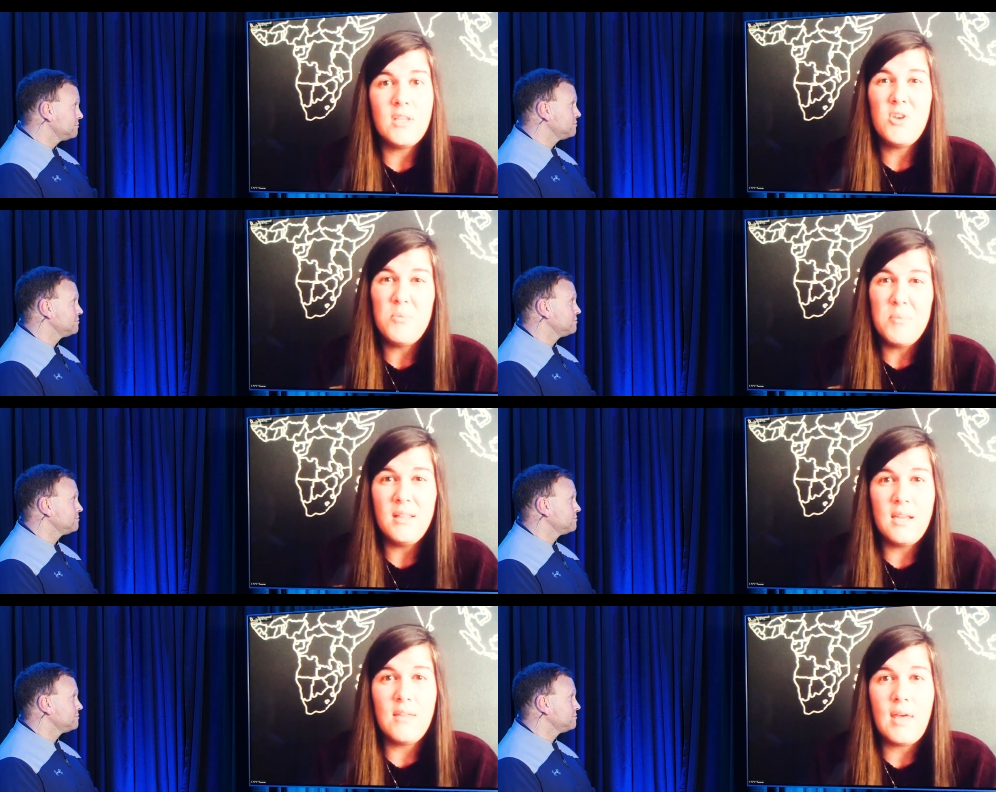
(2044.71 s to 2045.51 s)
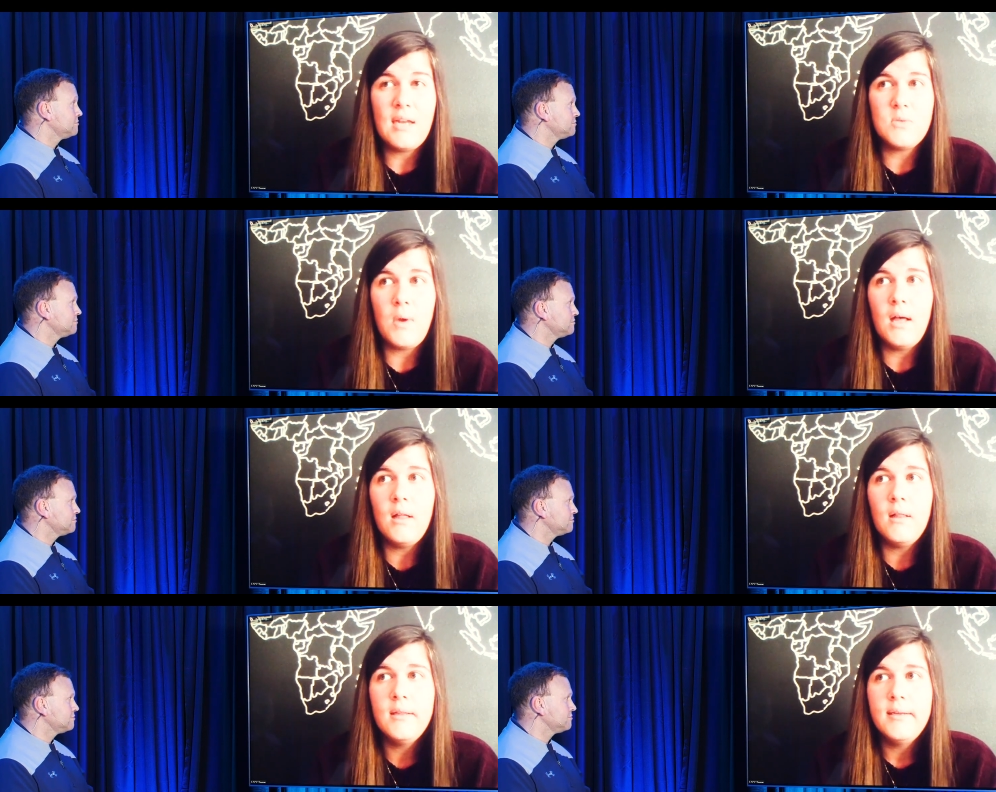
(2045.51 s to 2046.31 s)
Speaker 1: humility in that as
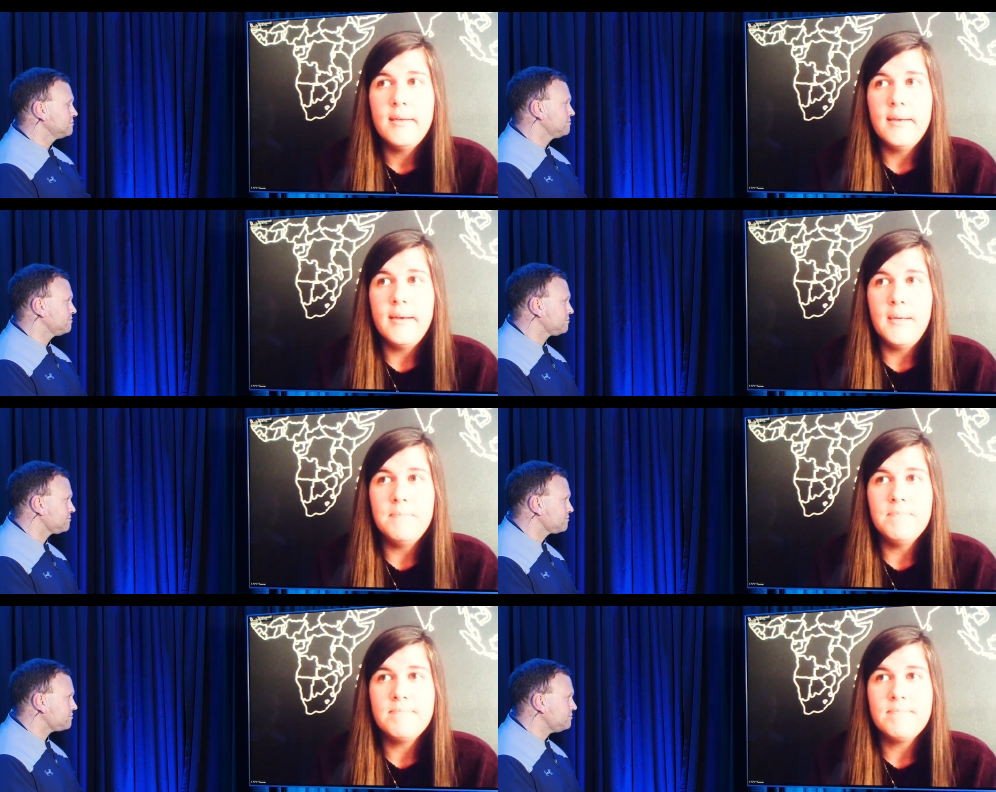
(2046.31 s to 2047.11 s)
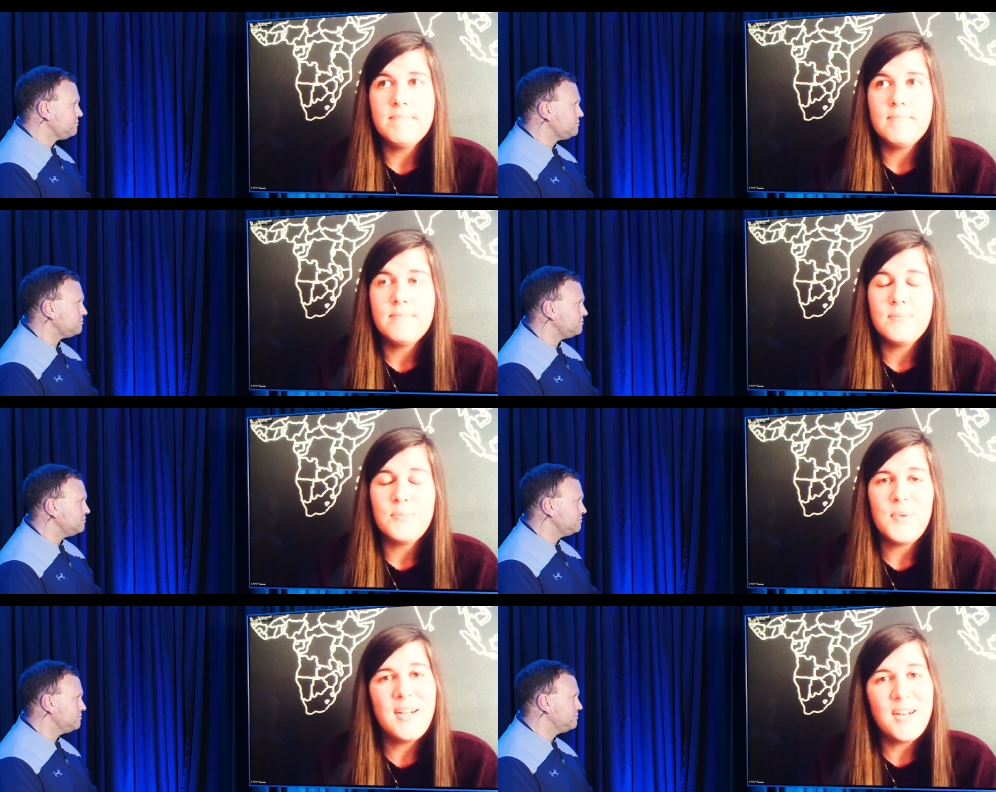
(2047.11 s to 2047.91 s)
well. Um,
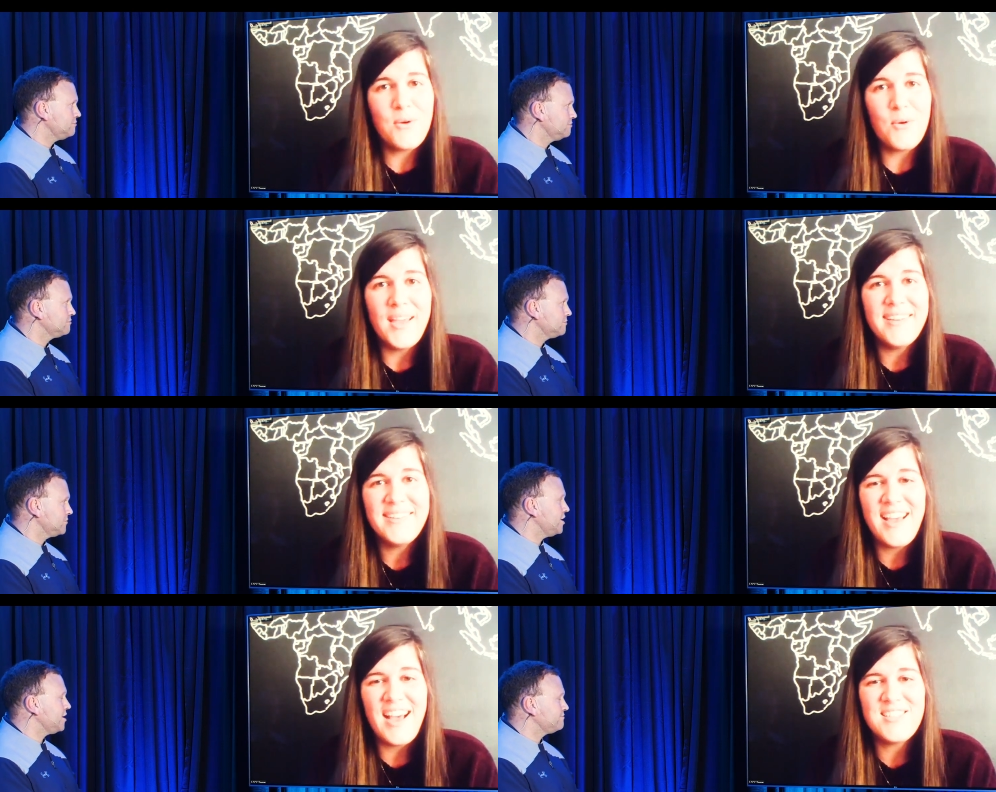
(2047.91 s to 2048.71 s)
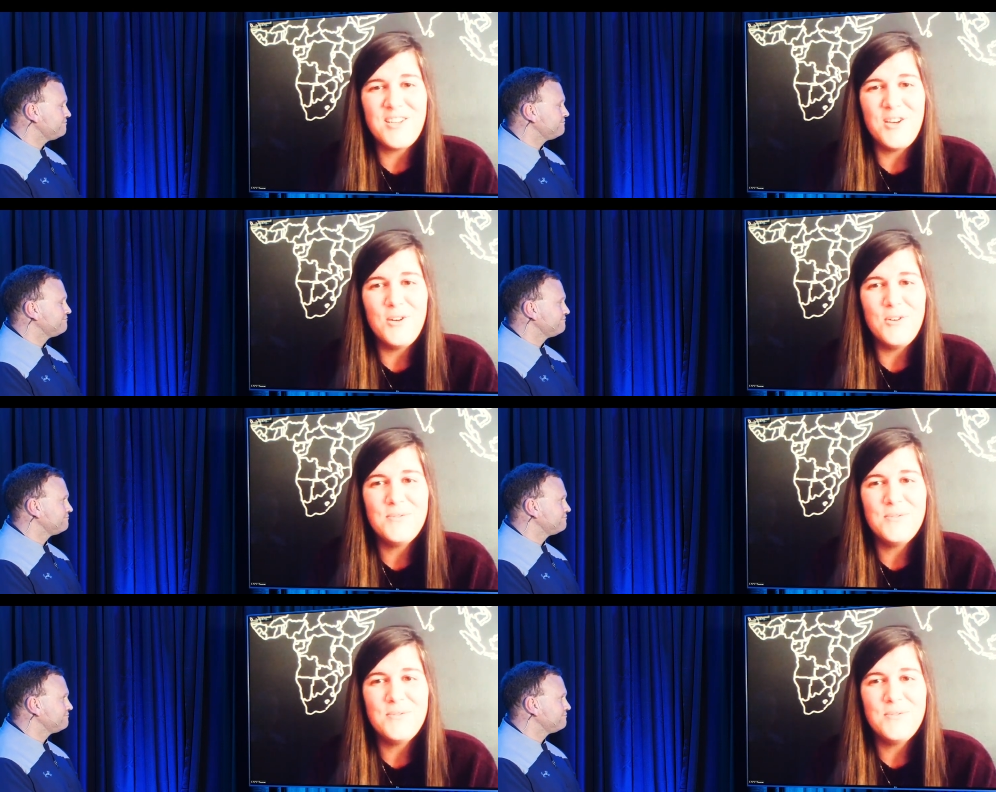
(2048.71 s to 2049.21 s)
but anyway, yeah, yeah. So